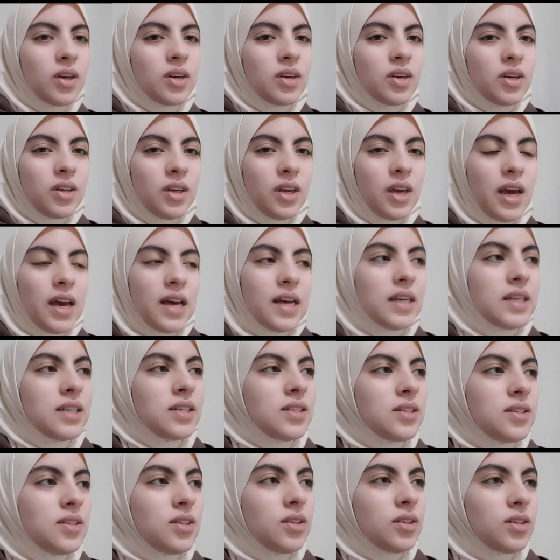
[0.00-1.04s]
It
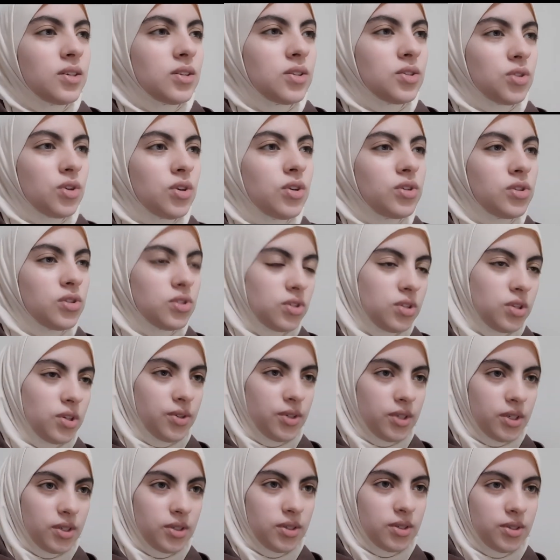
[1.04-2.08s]
has the song's
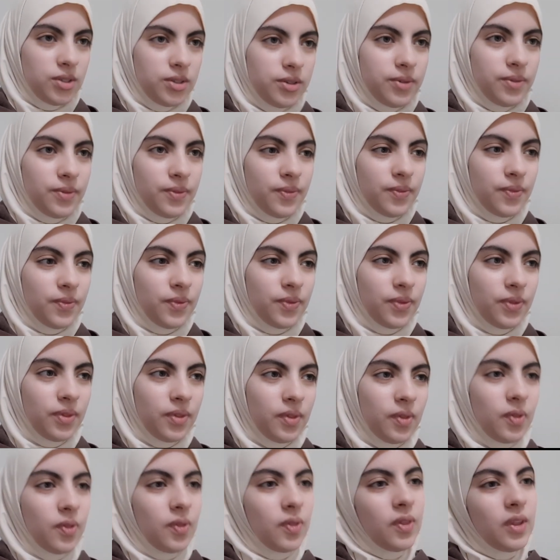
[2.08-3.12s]
lyrics.
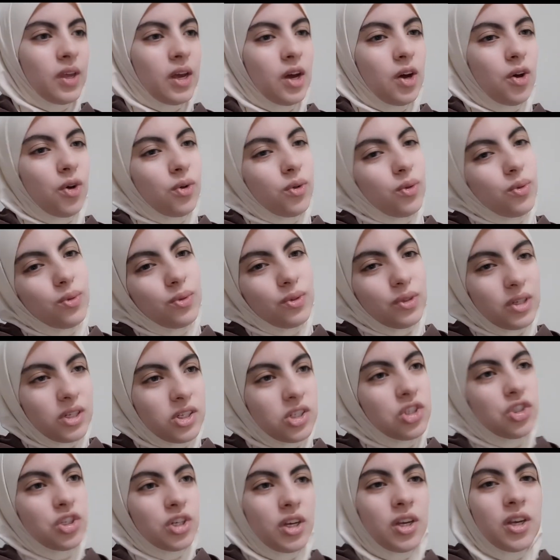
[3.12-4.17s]
Now
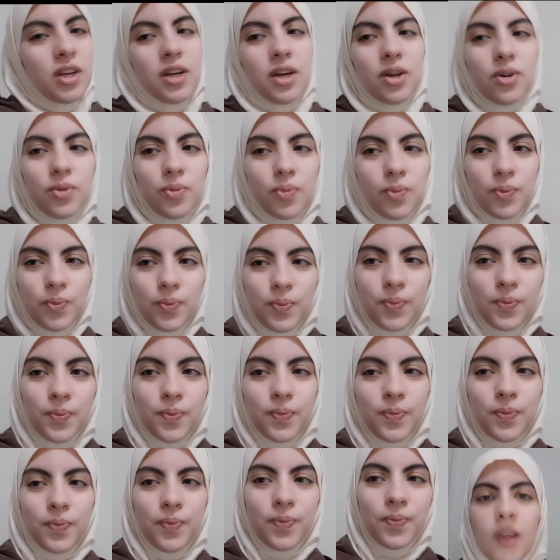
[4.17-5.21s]
let's check it out.
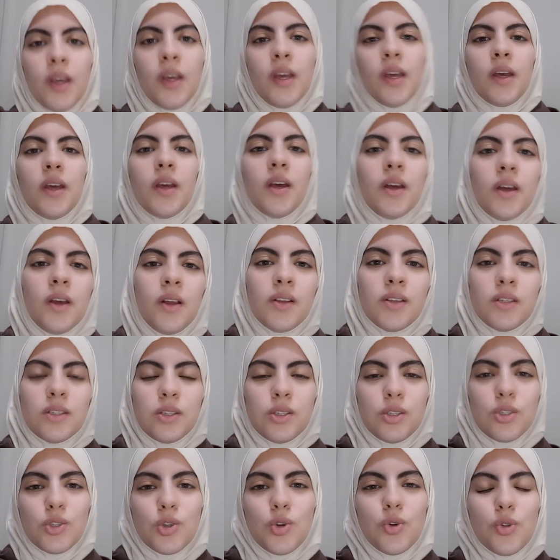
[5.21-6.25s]

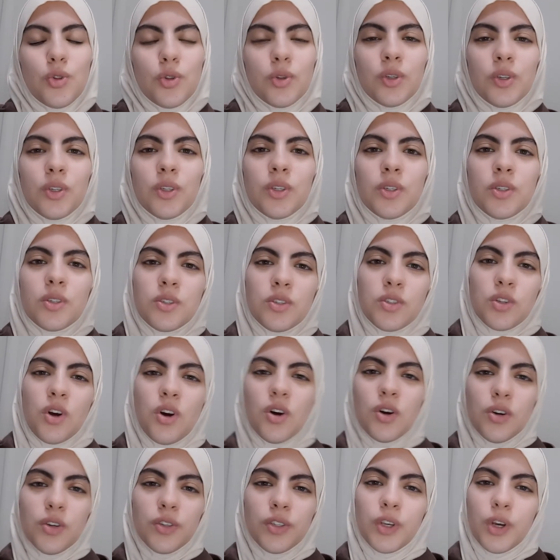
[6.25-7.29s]
So the
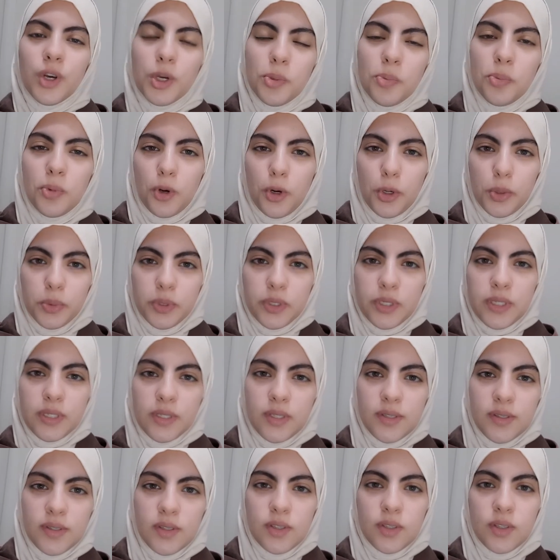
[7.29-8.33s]
song I
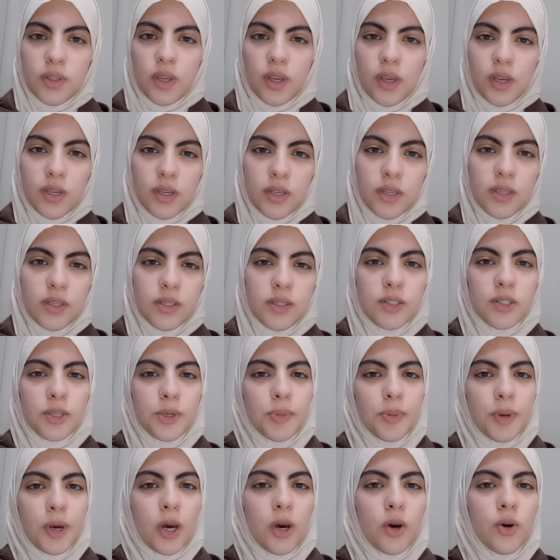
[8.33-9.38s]
Promise is
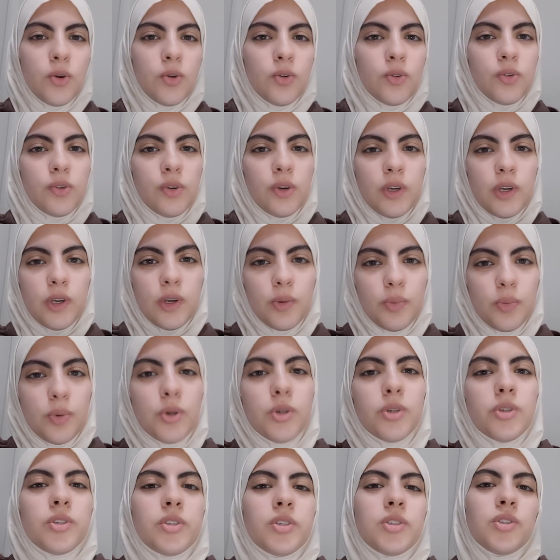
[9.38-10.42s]
about a
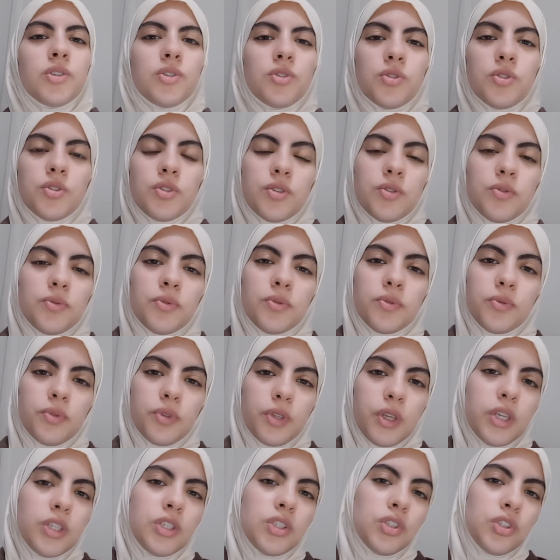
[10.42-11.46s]
person's
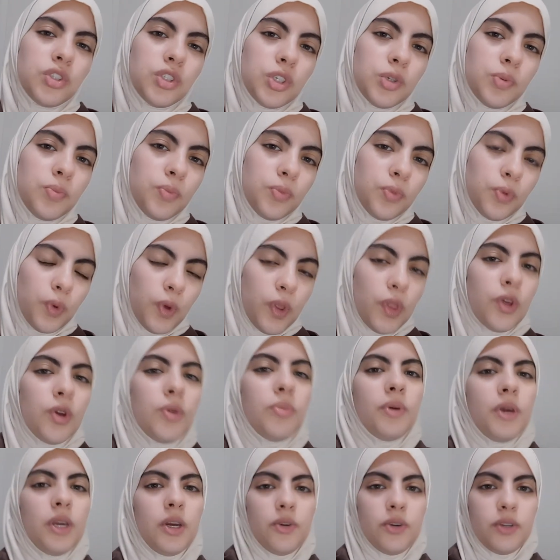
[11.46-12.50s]
relationship with their
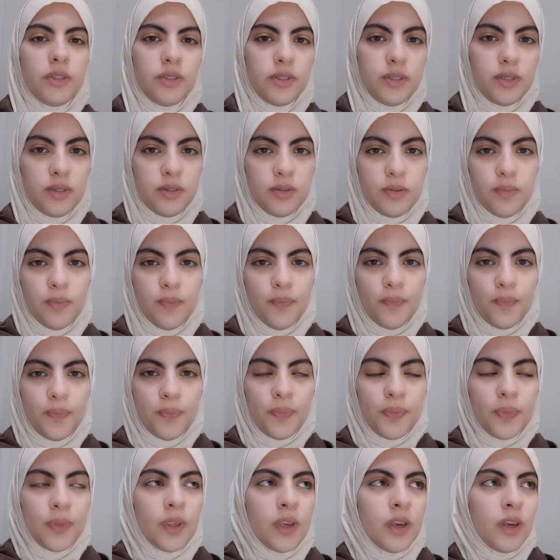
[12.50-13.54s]
parents.
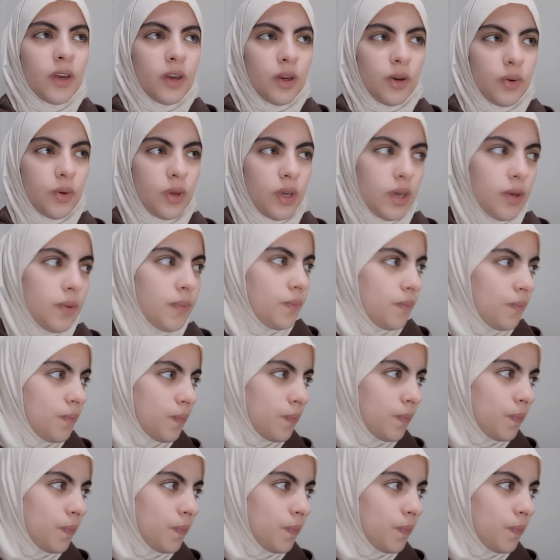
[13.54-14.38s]
Okay?